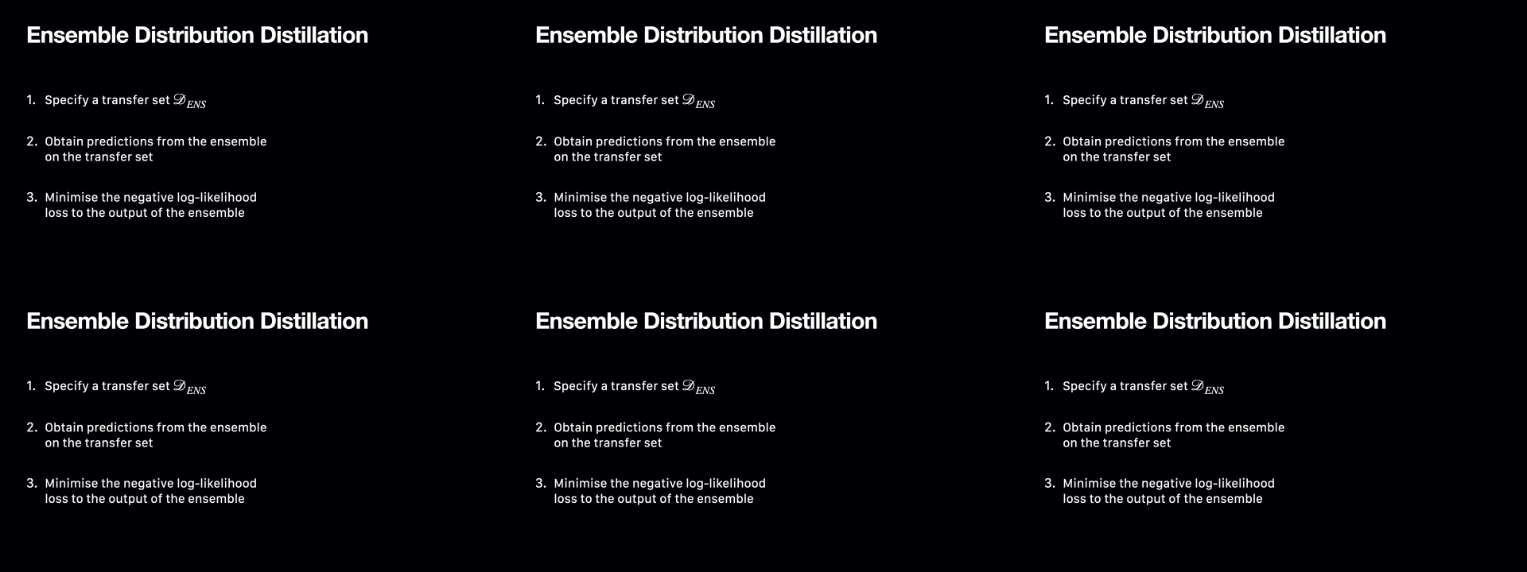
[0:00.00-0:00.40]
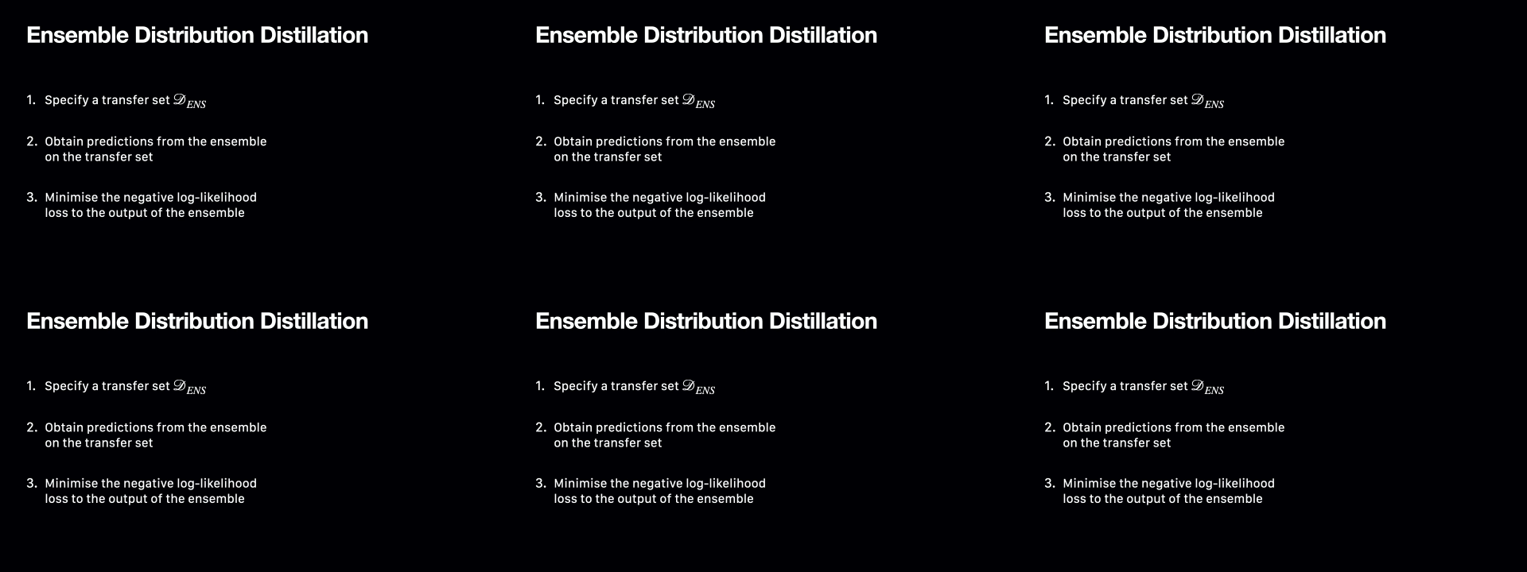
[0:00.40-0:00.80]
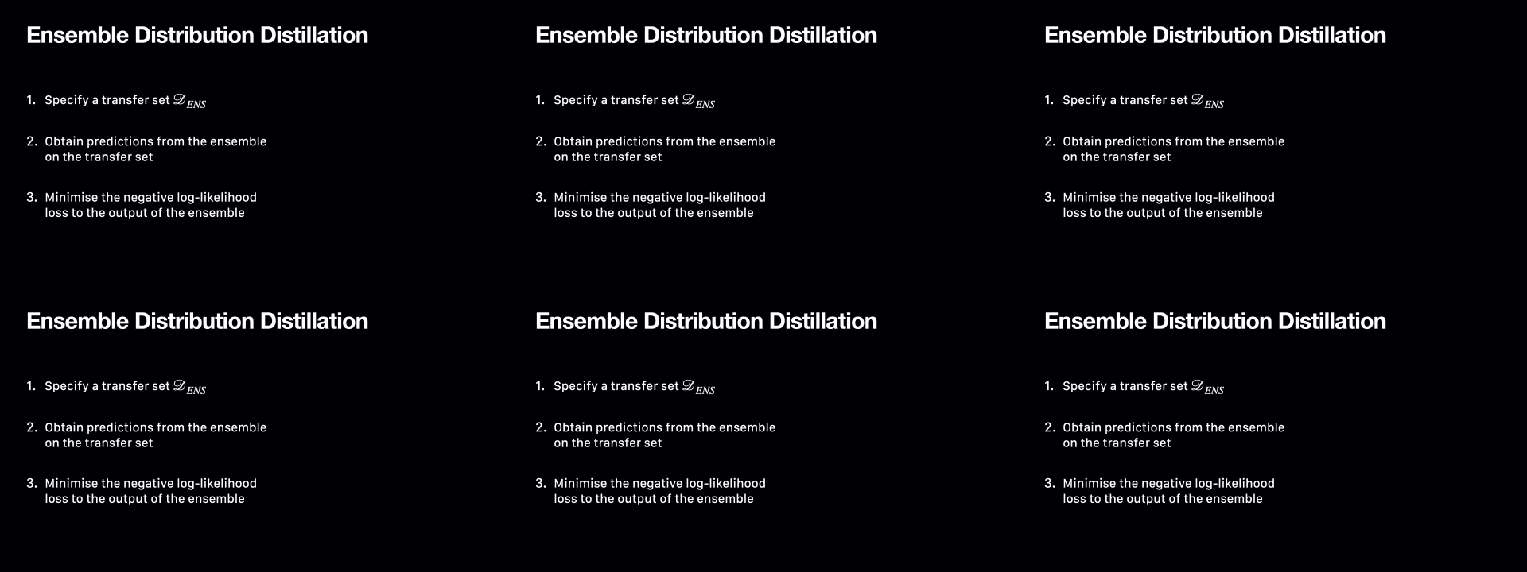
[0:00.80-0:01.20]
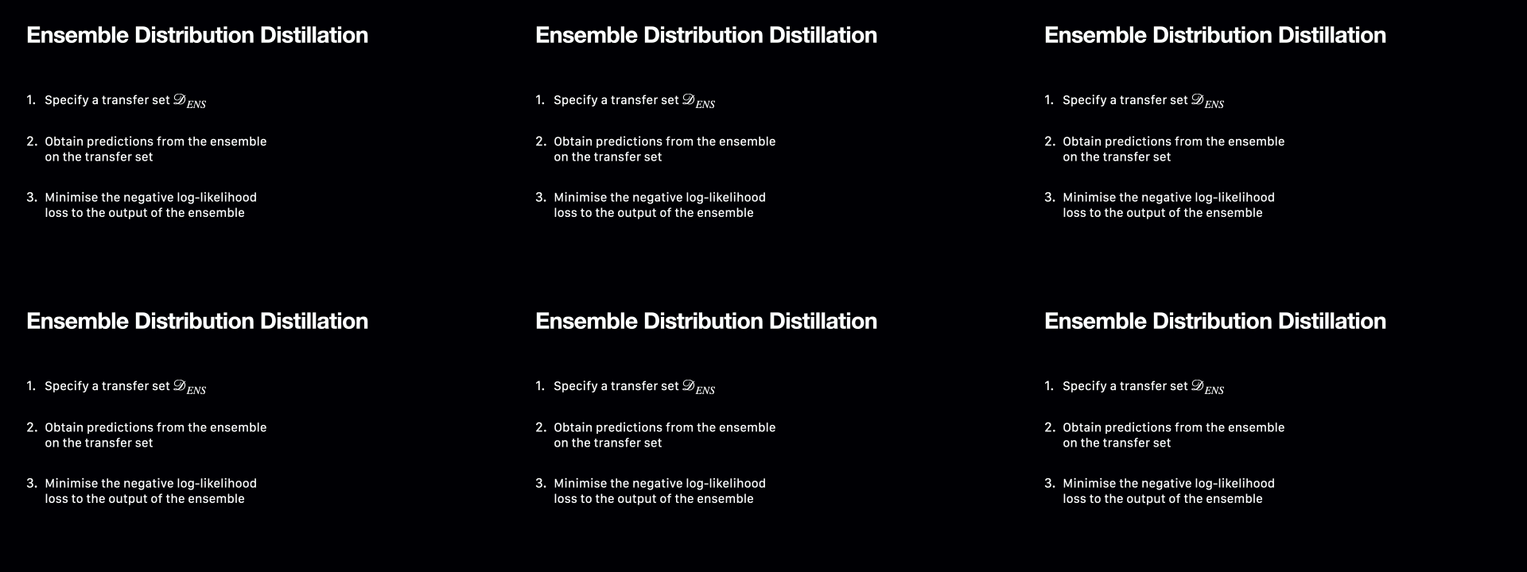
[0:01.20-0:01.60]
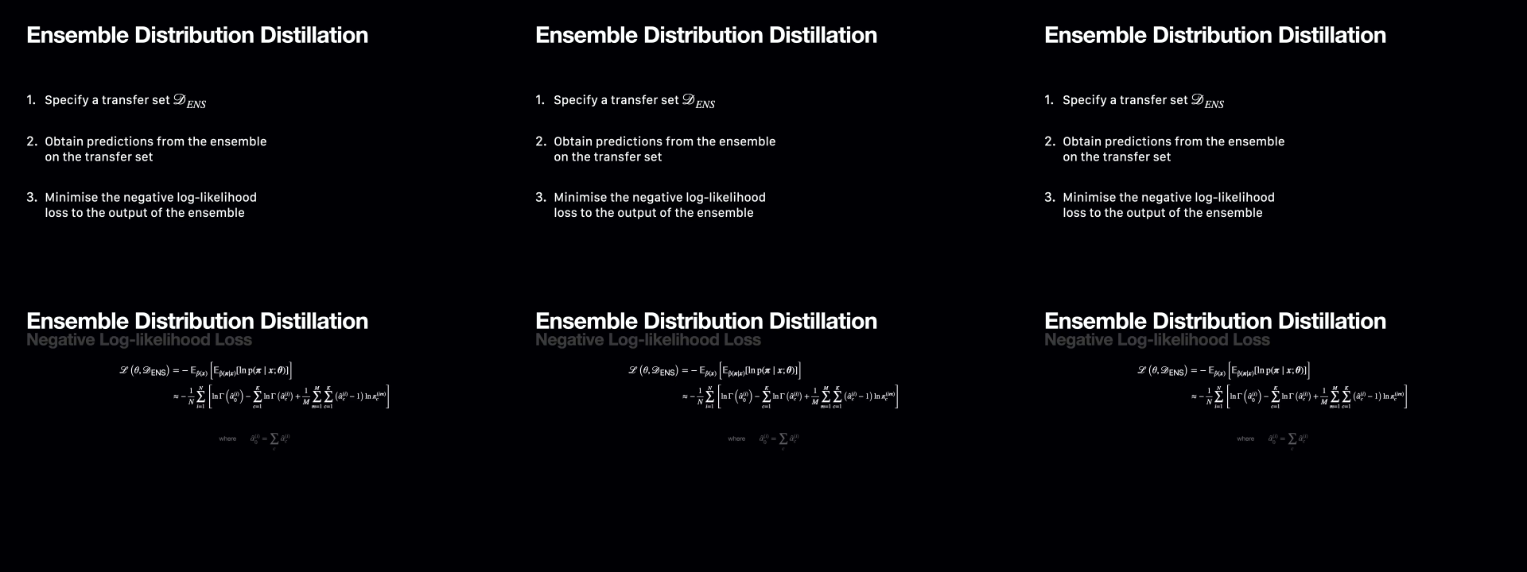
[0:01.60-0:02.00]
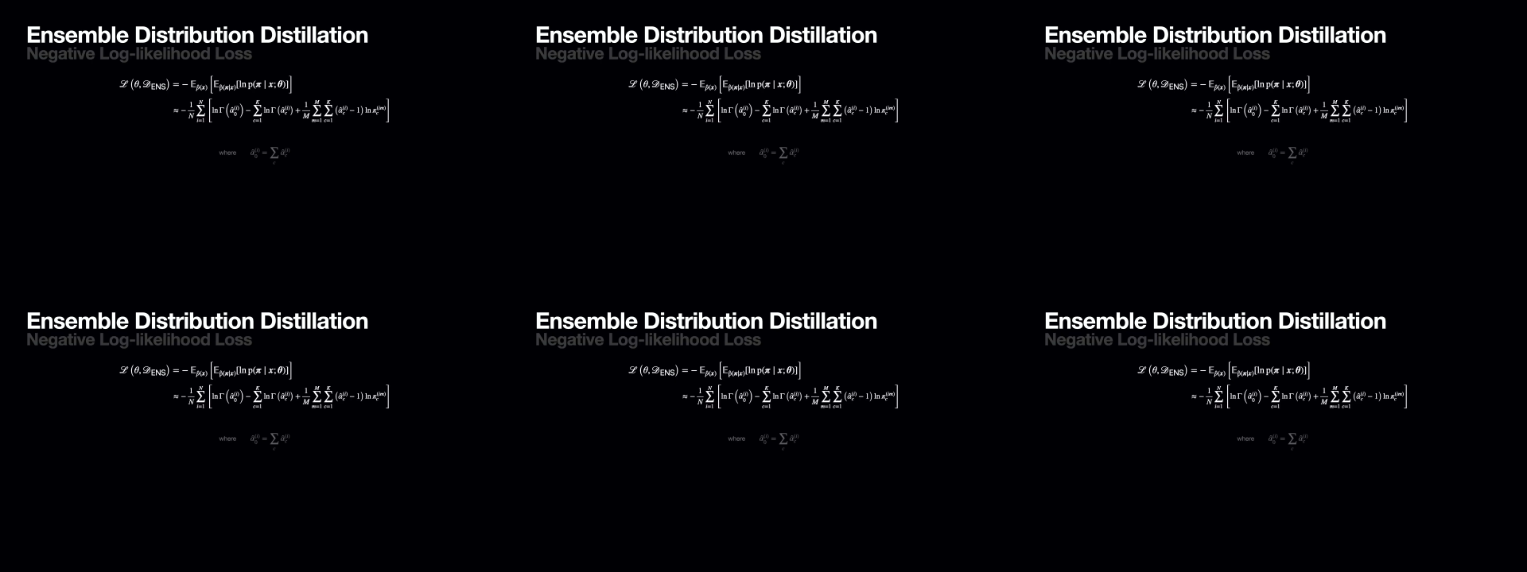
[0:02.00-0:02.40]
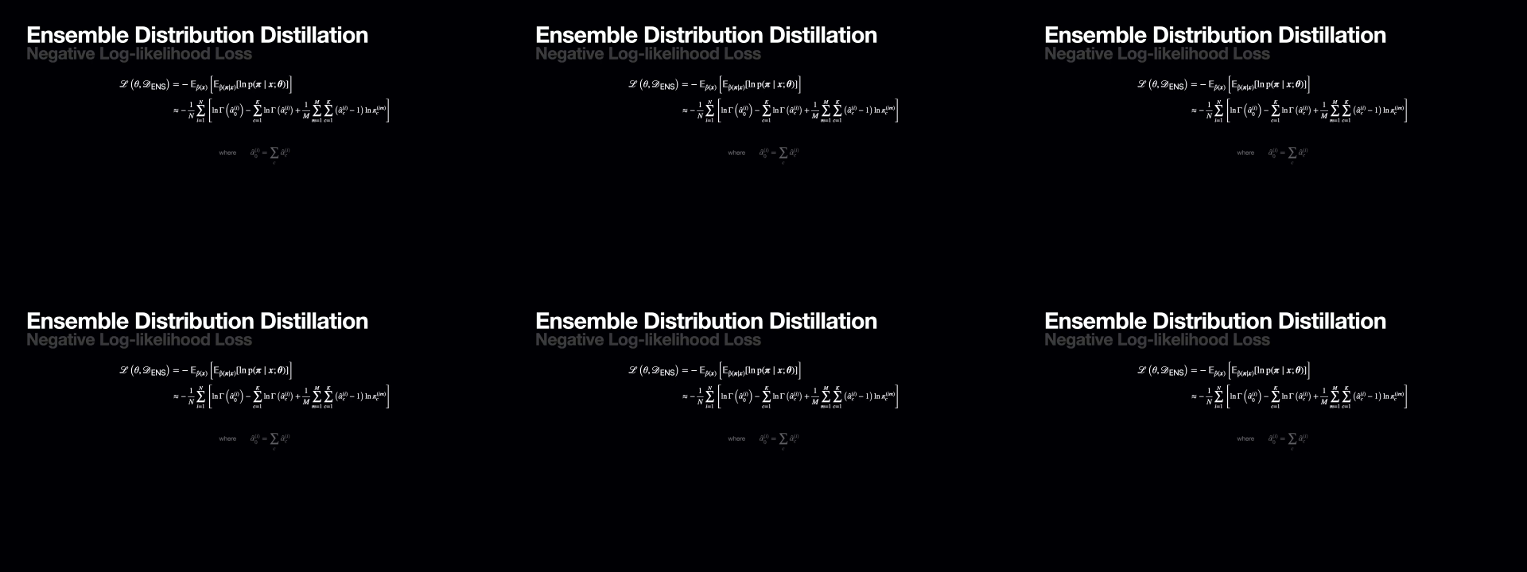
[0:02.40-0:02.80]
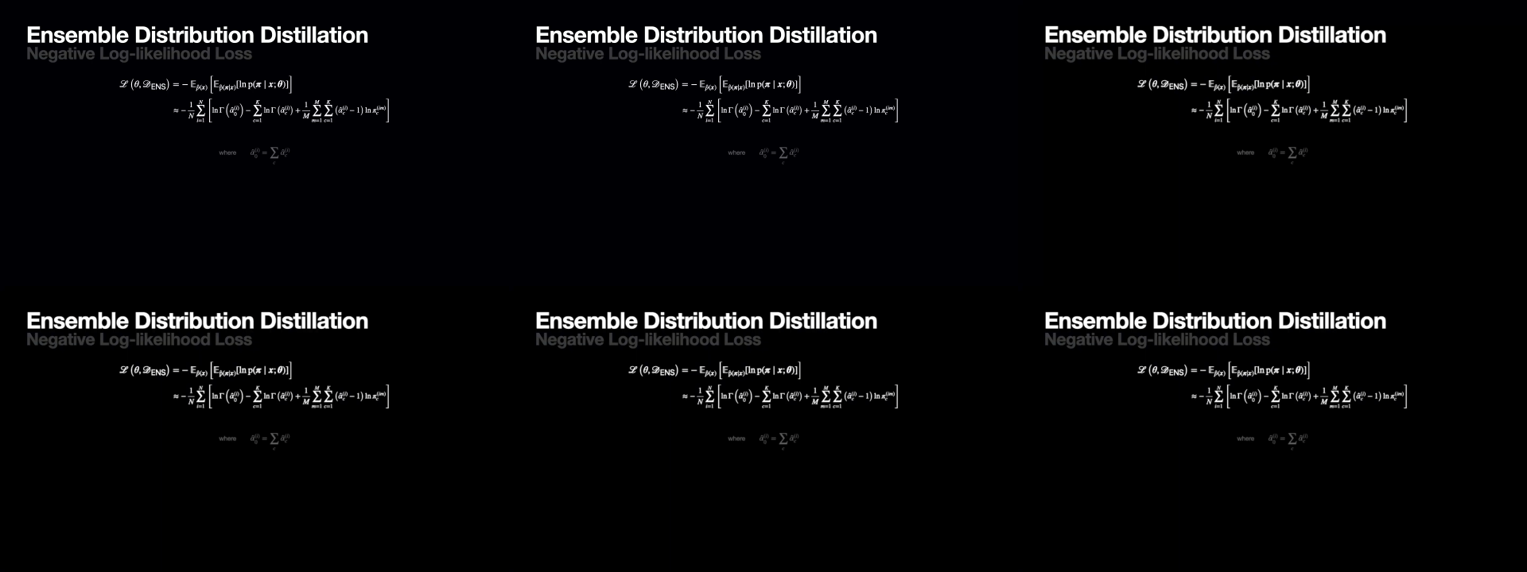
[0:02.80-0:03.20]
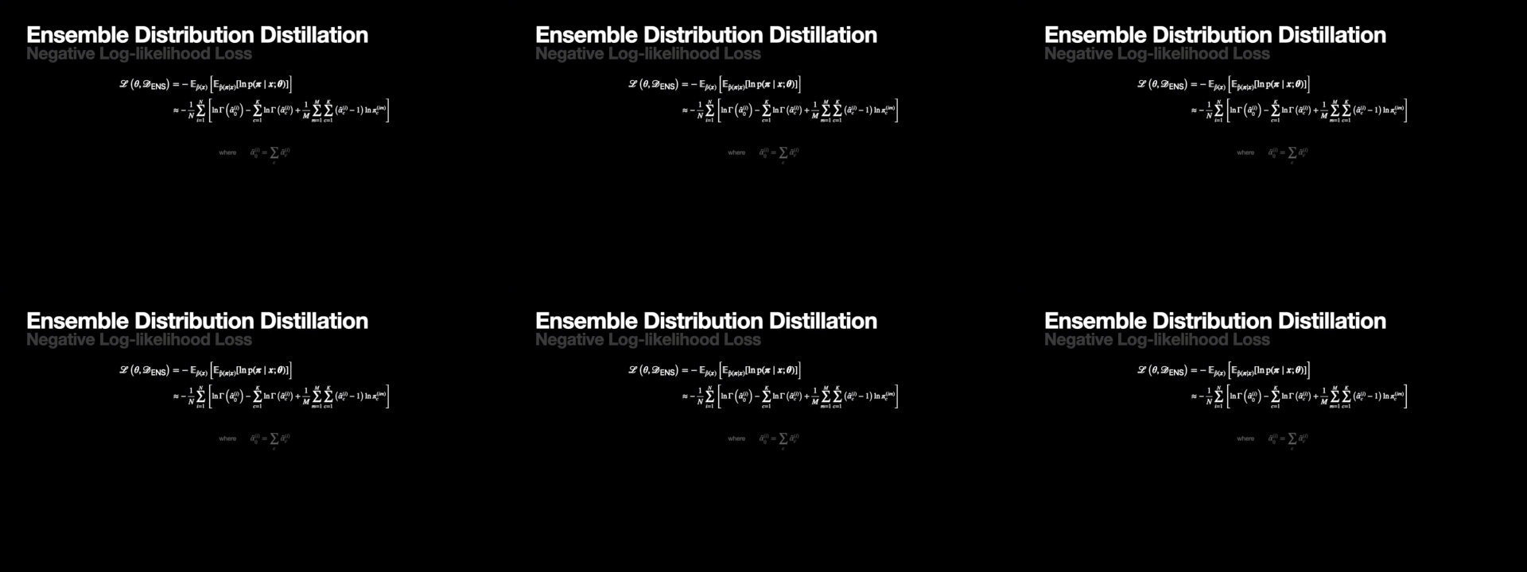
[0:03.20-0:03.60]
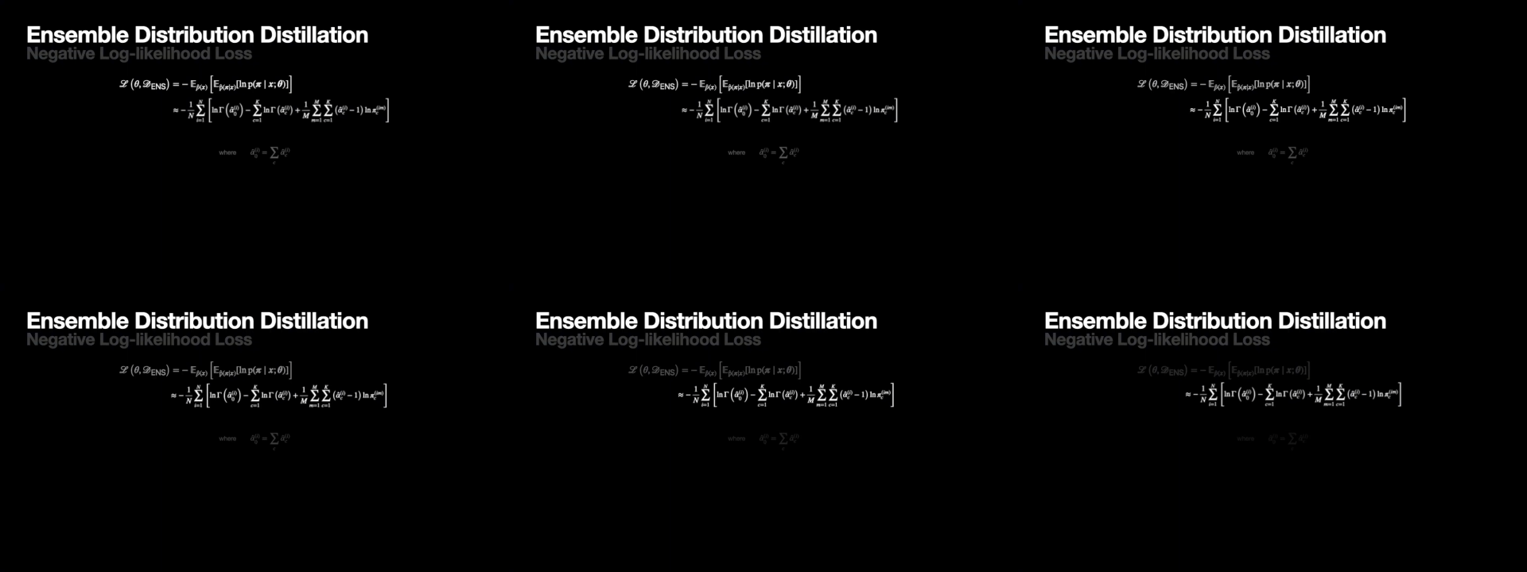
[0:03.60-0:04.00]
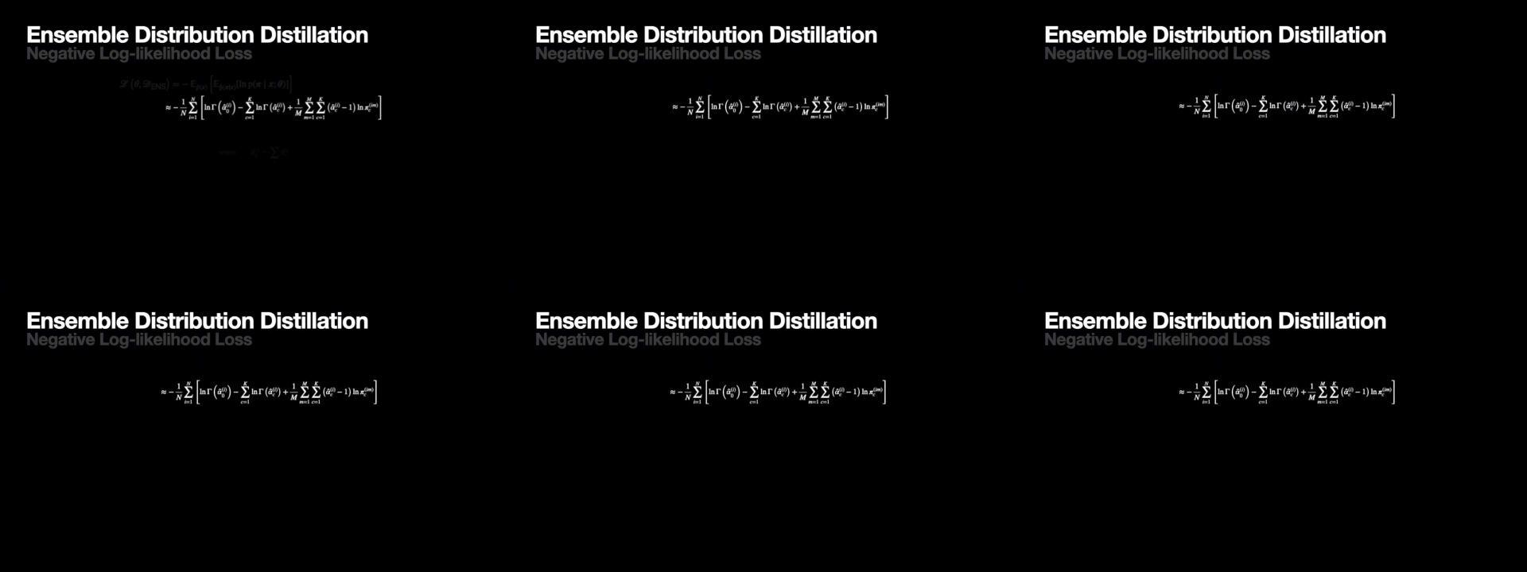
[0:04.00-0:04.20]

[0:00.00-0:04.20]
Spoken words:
Nobody's mouth can be seen.